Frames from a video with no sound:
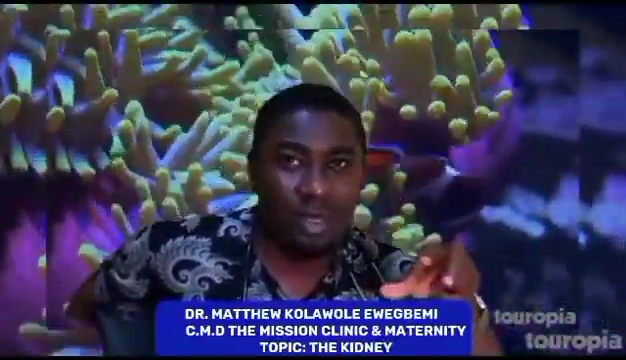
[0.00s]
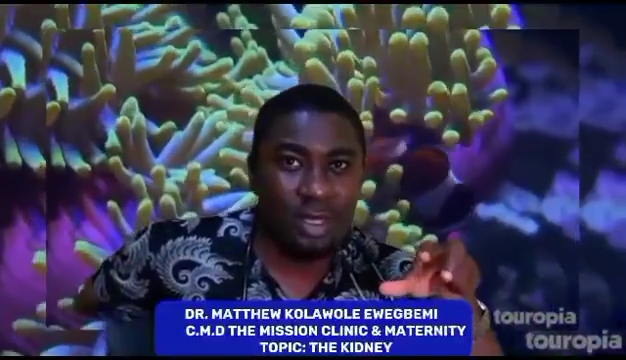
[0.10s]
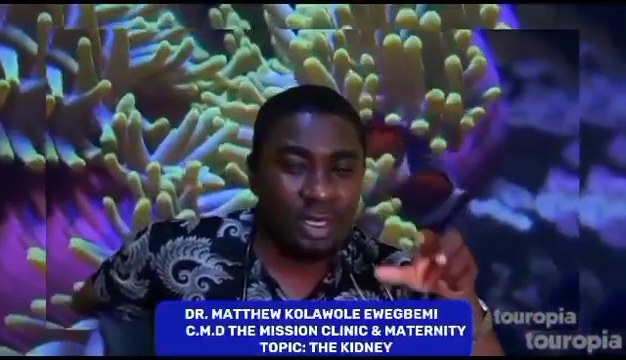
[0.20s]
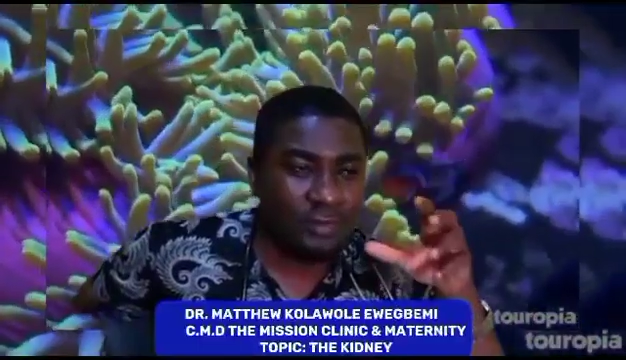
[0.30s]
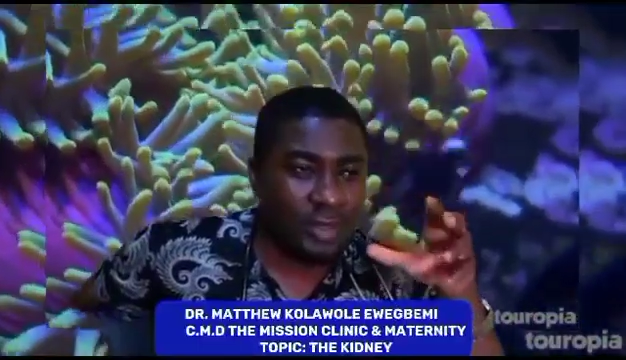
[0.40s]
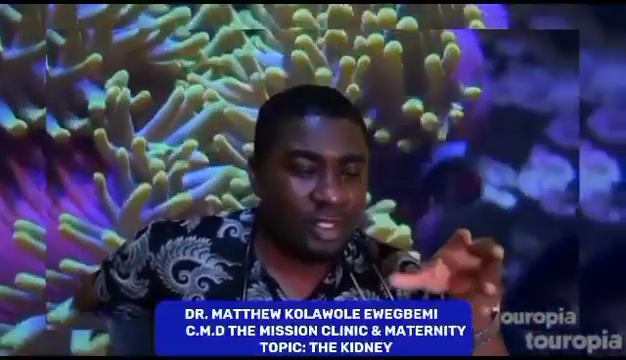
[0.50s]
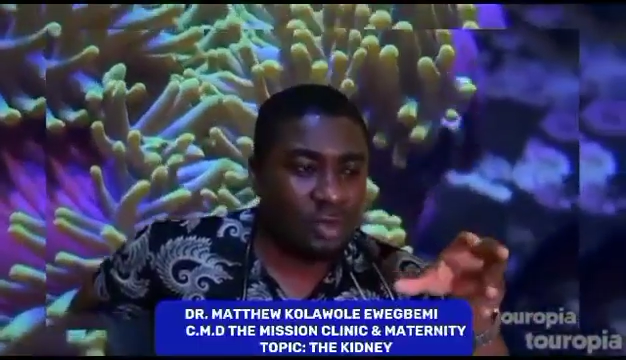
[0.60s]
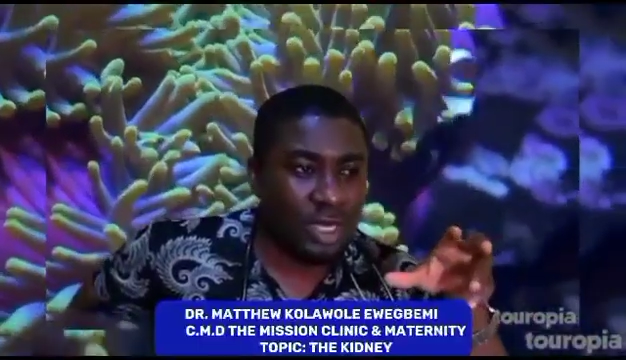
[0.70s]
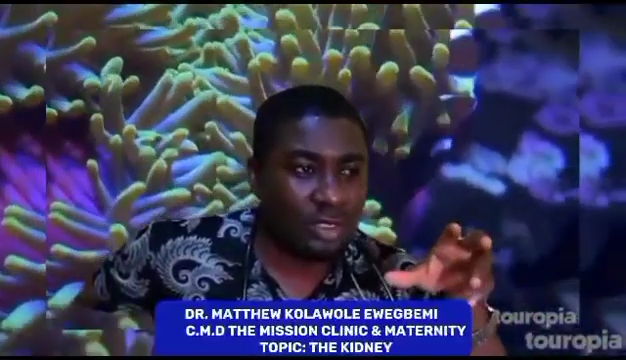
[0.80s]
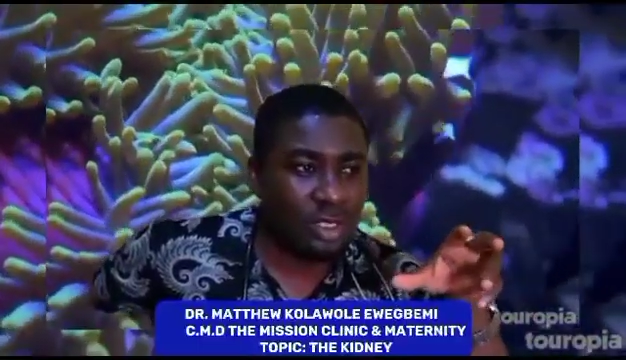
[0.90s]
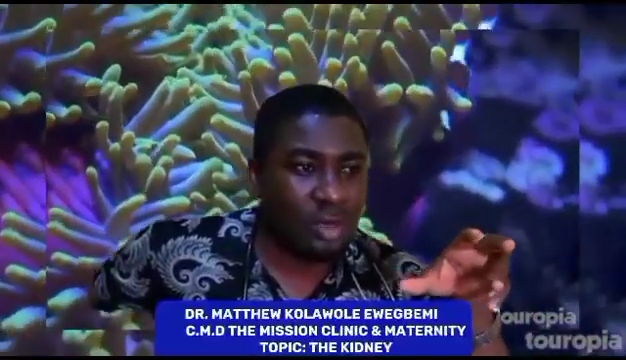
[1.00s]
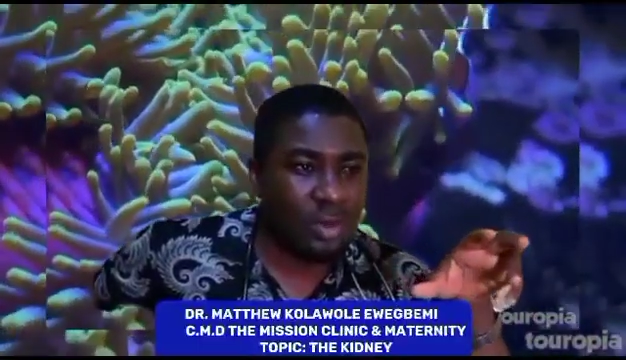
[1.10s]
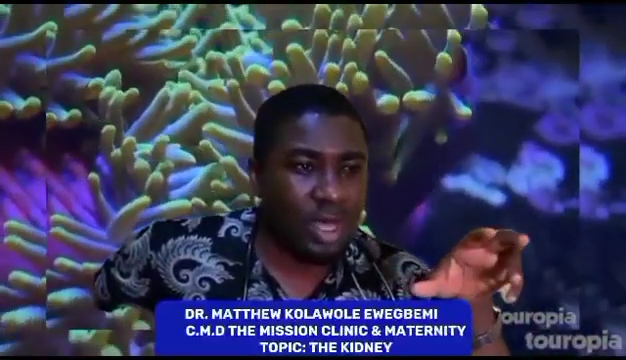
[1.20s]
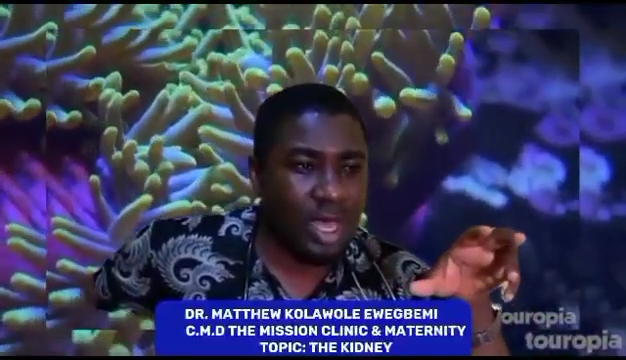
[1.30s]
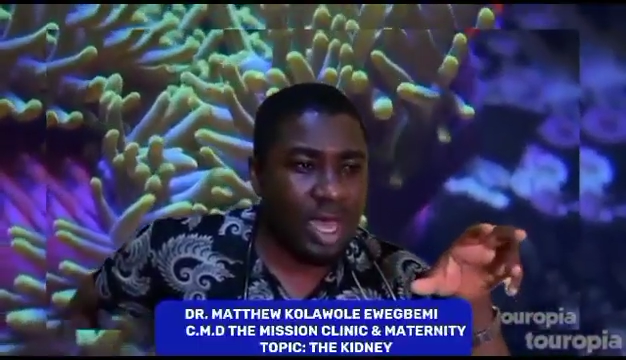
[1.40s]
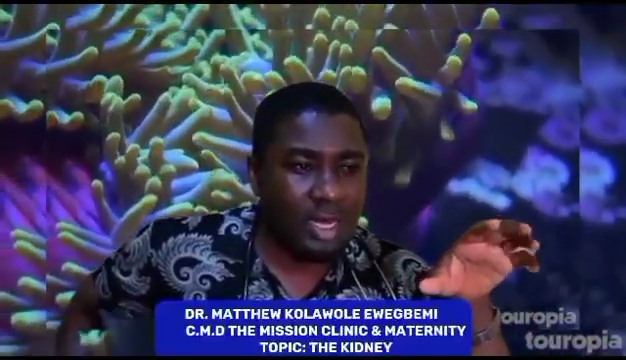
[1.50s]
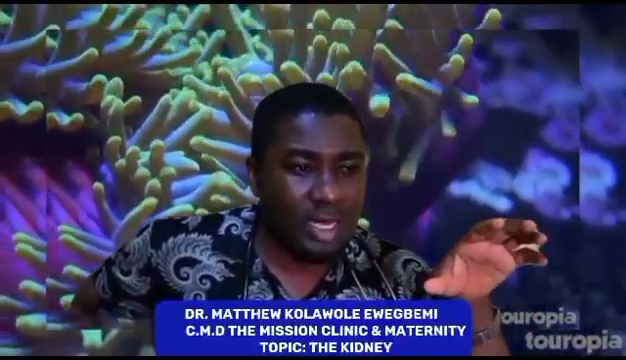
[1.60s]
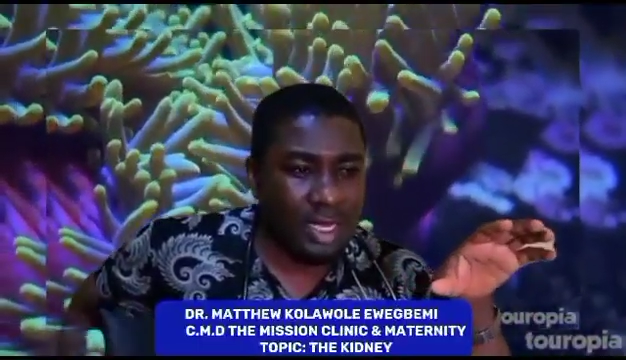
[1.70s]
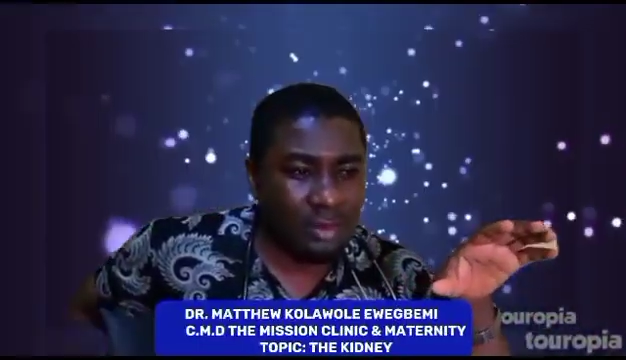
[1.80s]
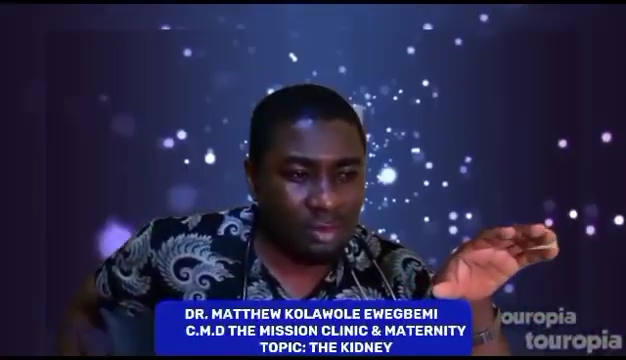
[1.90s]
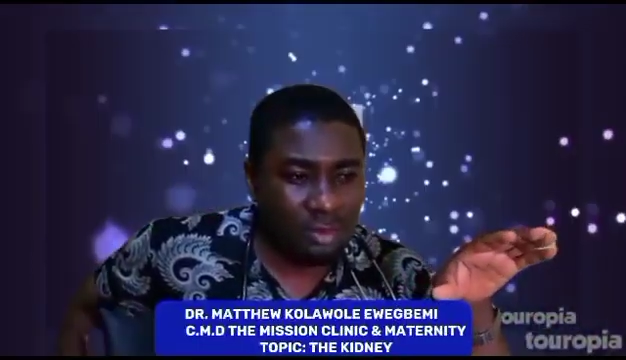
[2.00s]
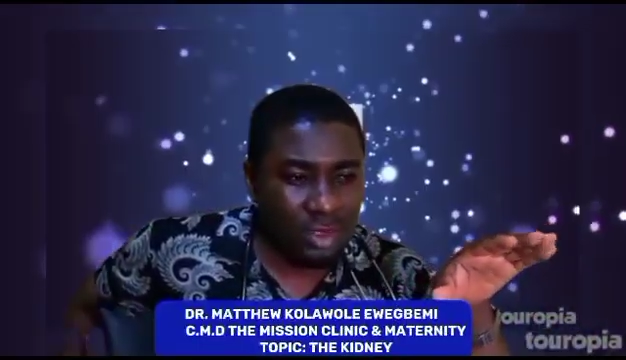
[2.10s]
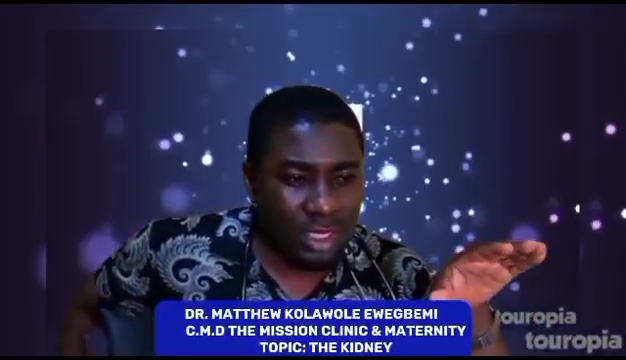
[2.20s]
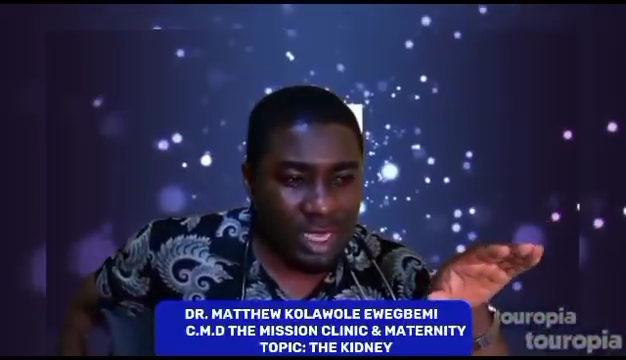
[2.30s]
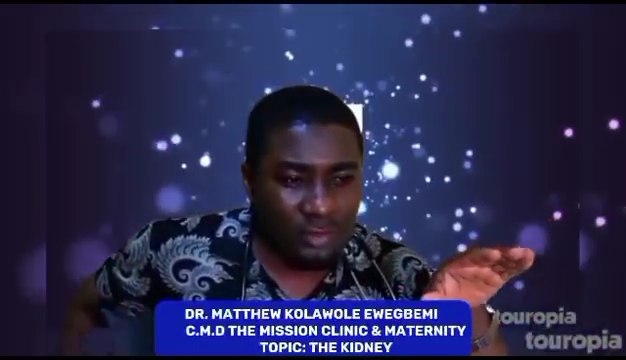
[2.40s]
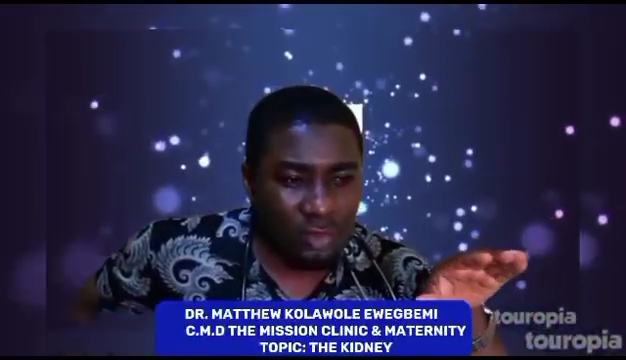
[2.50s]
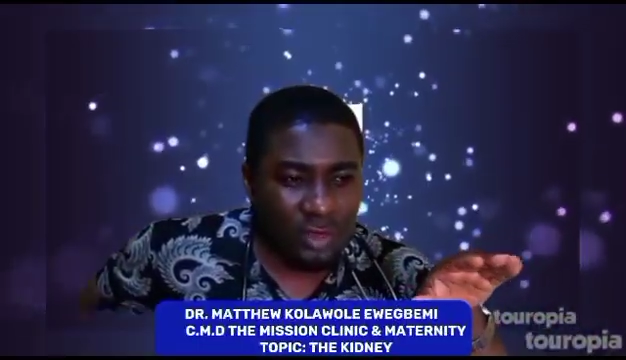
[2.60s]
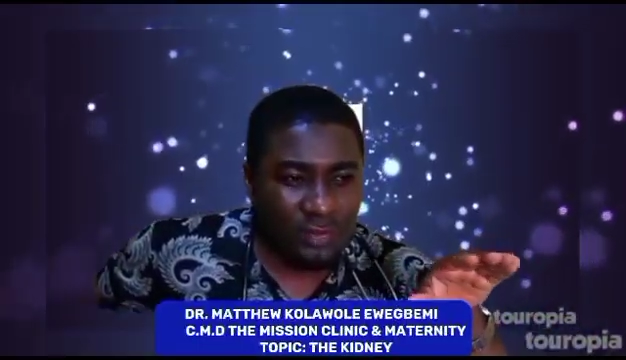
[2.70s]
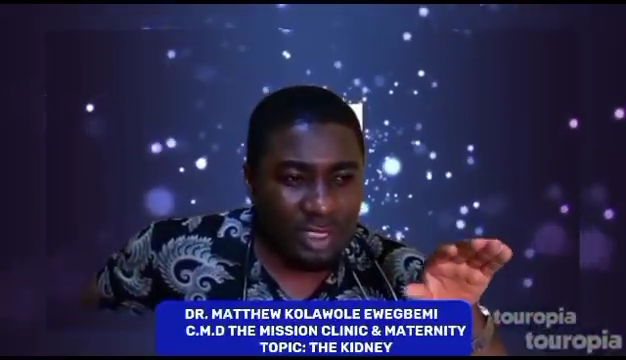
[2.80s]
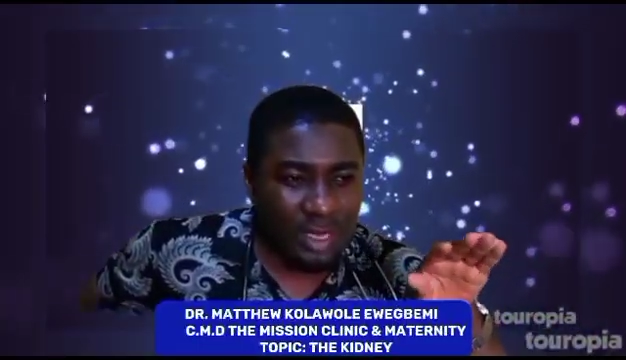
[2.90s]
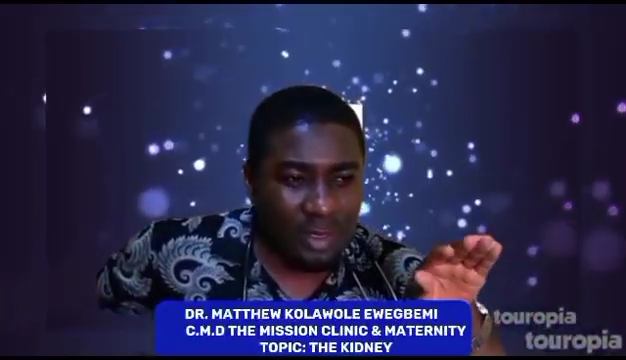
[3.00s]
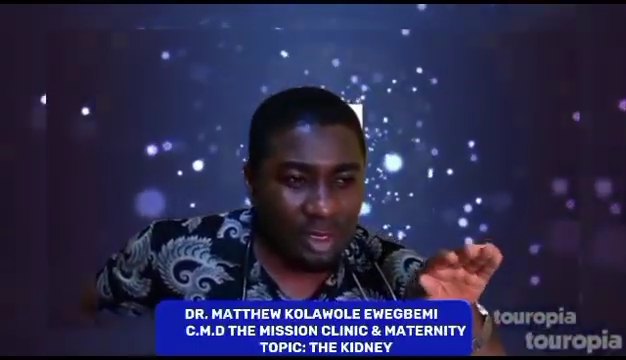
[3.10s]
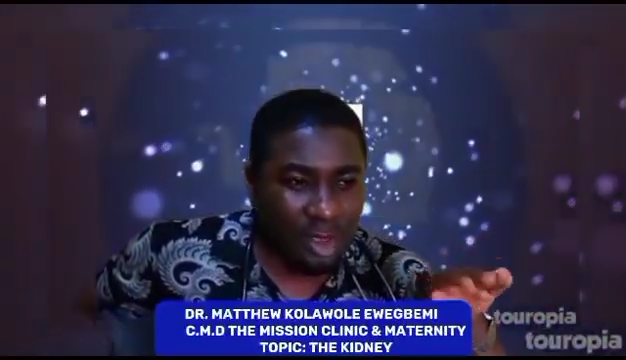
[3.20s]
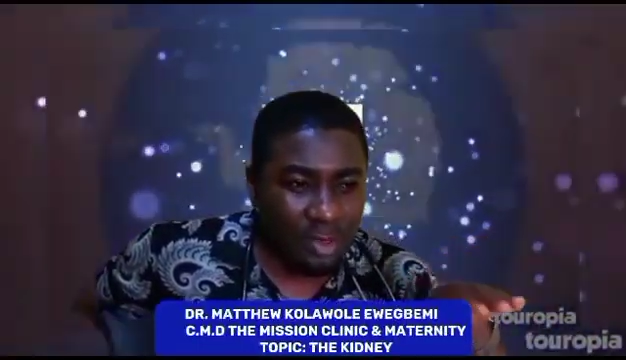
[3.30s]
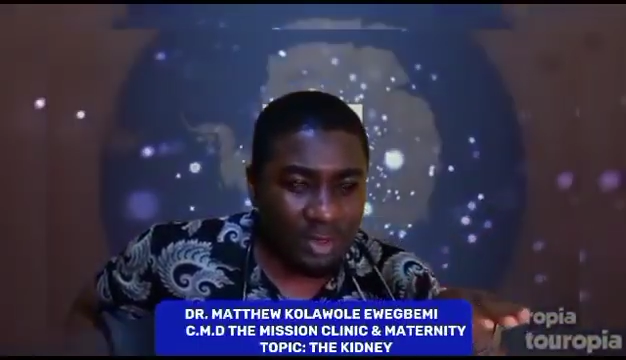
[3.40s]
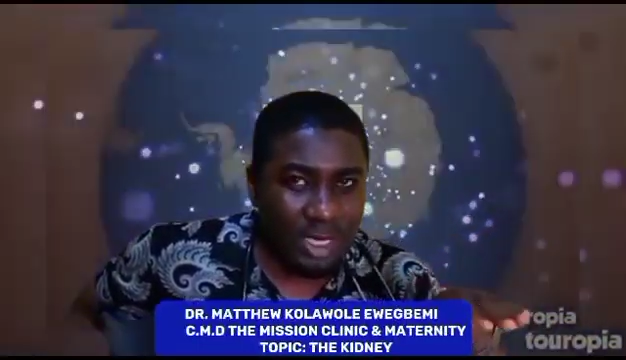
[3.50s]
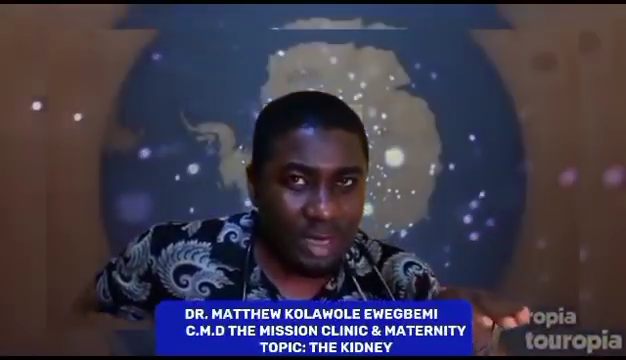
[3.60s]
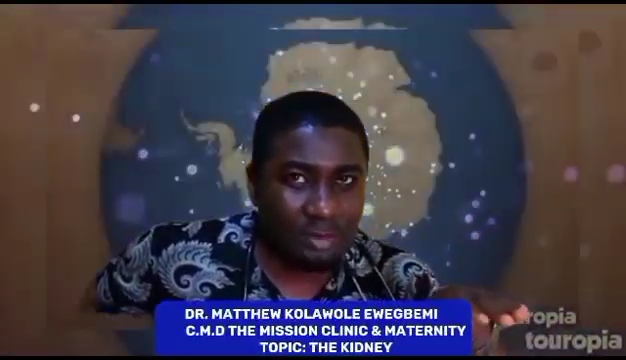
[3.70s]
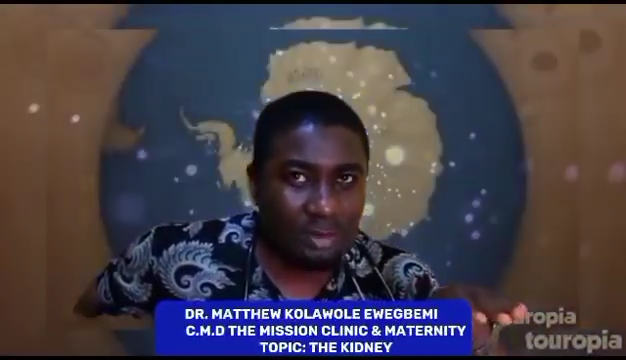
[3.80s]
The face swells up, and then during the afternoon or evening time, it comes down.